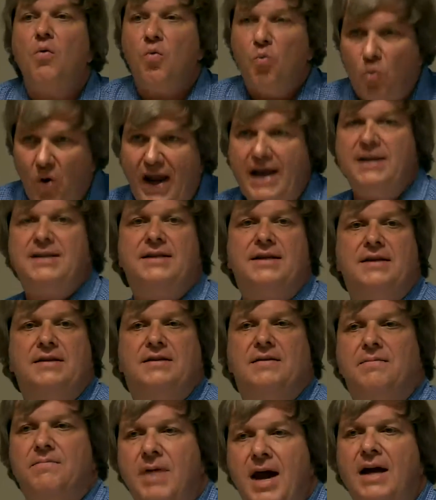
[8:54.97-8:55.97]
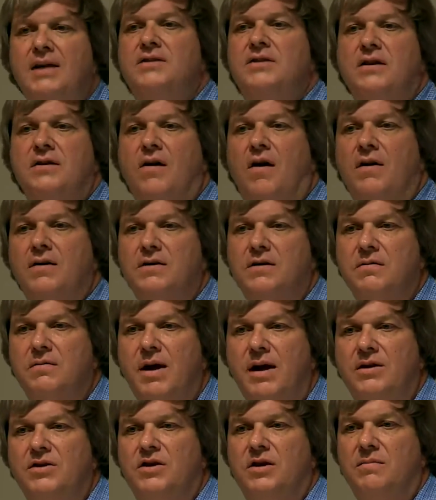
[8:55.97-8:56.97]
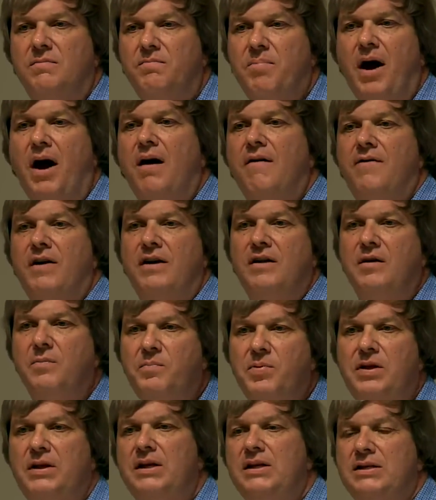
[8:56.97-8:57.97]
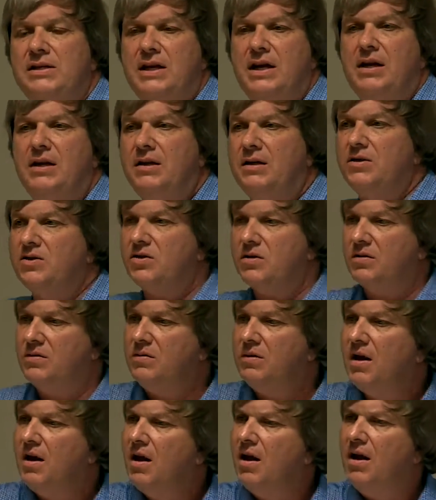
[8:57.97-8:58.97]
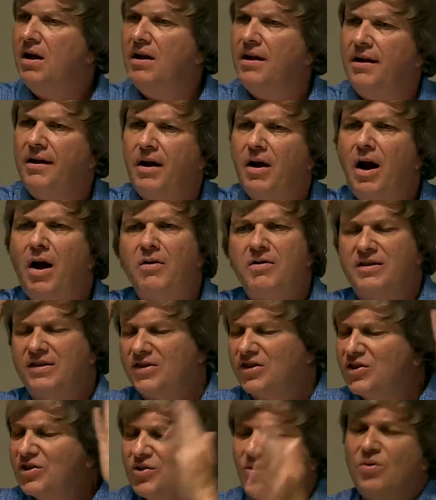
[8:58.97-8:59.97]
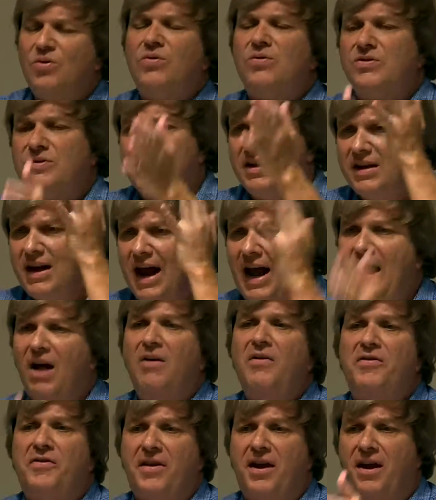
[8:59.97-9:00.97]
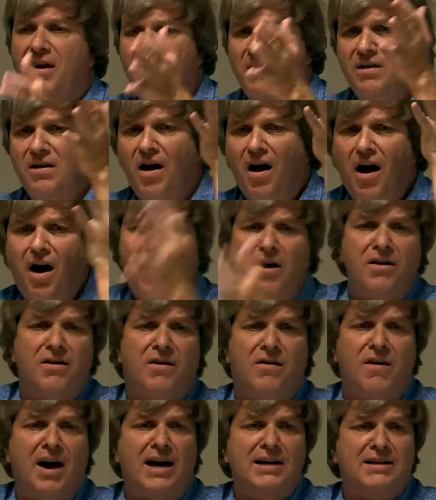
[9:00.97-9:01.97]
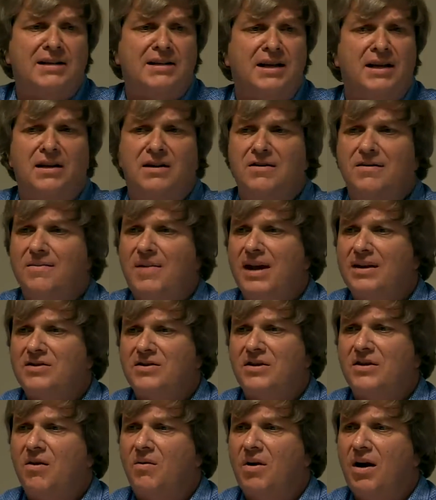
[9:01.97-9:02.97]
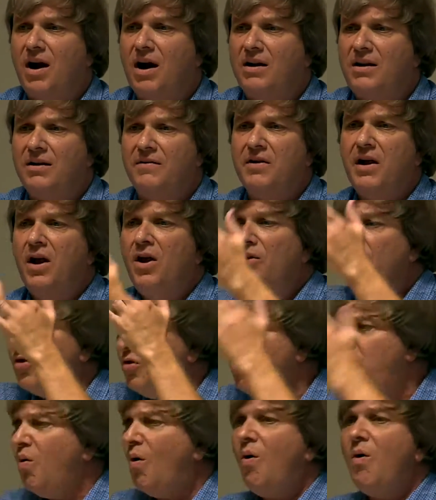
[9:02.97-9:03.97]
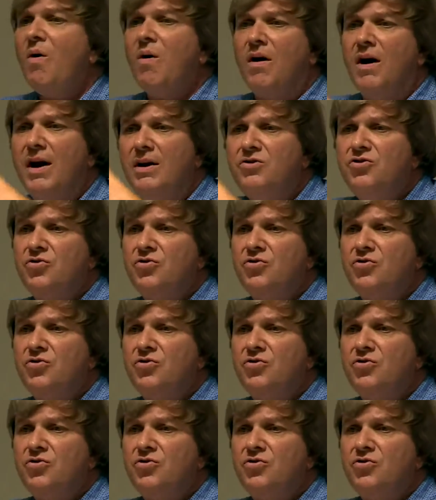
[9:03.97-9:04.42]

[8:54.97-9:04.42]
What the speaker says: Racism, mass incarceration, poverty, the police killings, to the schools and healthcare and the hunger I see in New Mexico where I live, to war and